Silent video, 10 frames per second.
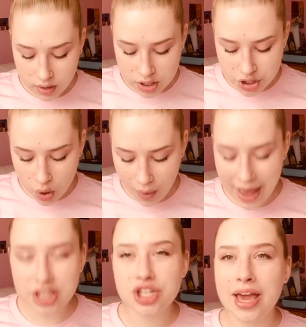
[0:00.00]
So
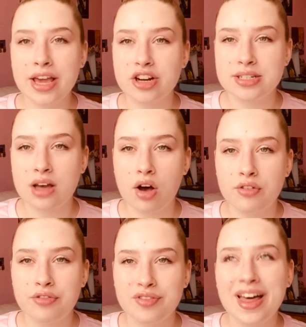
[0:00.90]
educate
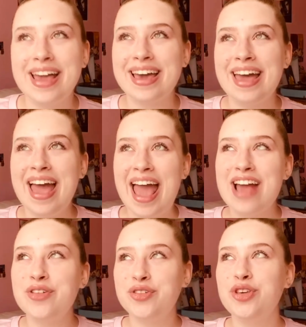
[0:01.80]
yourself. Like,
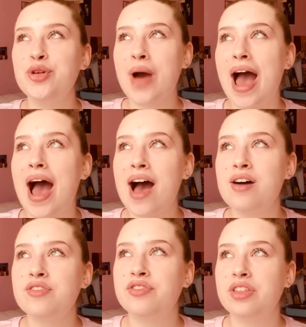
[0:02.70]
if you
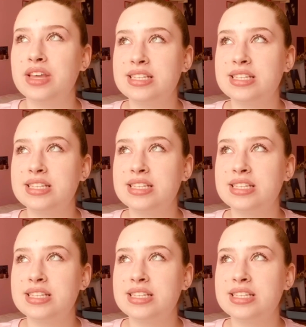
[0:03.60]
have this